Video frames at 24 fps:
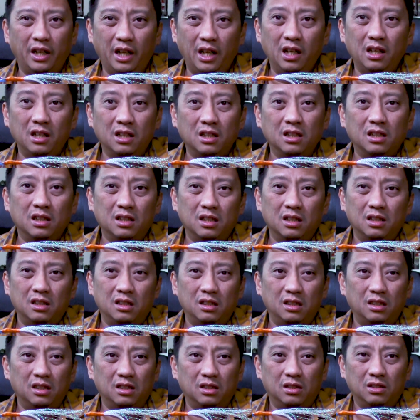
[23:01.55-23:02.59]
day,
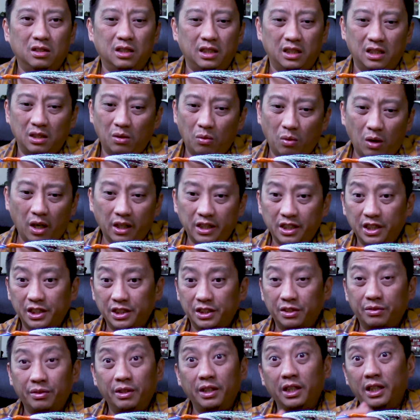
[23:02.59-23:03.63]
you know, and the
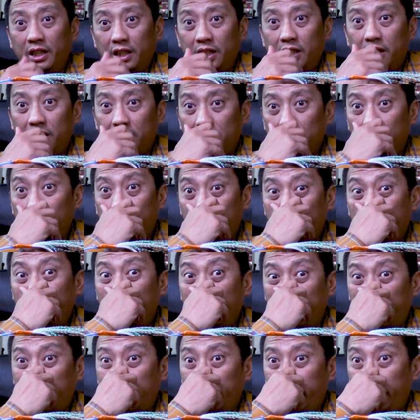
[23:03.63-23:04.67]
water's really,
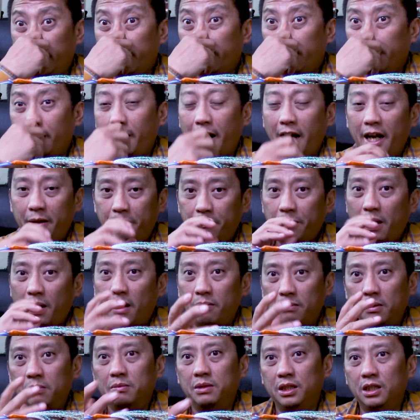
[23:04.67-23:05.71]
really clear. I'd
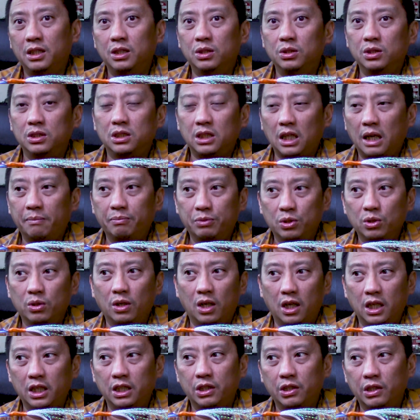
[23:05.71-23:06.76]
probably use up to
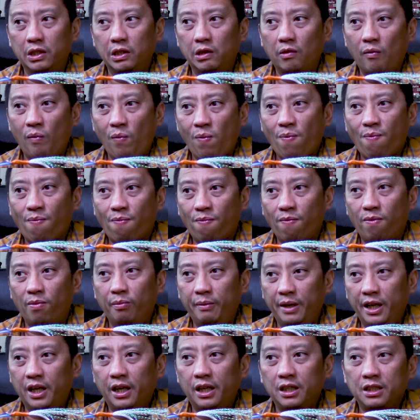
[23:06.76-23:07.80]
100
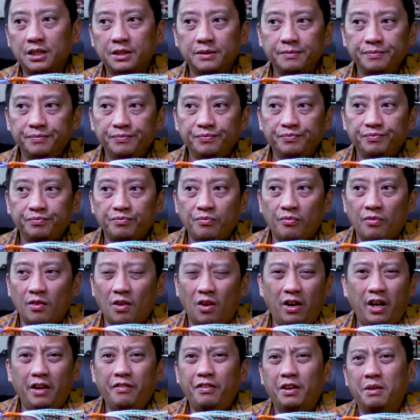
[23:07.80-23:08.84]
meters
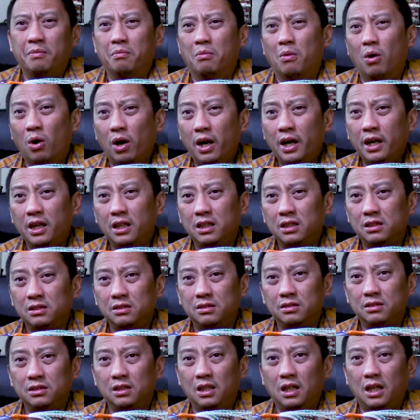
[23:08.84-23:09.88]
or even more,
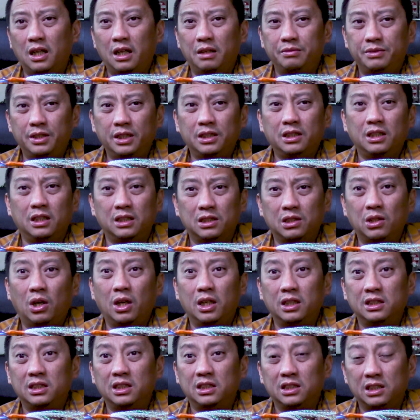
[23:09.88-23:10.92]
just as
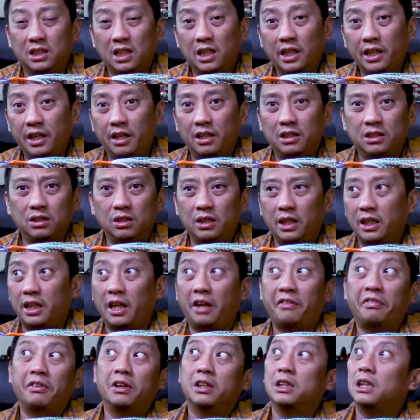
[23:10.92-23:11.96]
long as it's clear. So like,
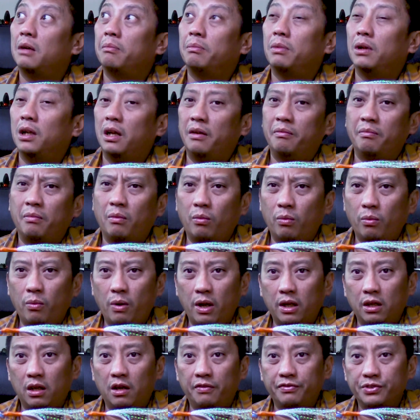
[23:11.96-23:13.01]
take for example, I'm
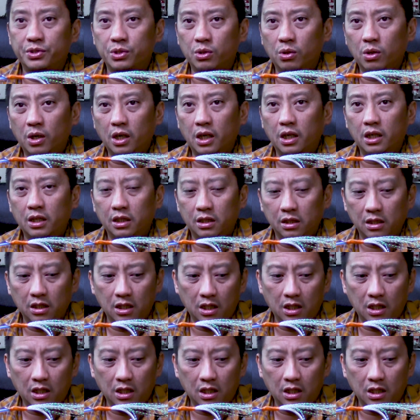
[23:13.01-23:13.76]
well offshore,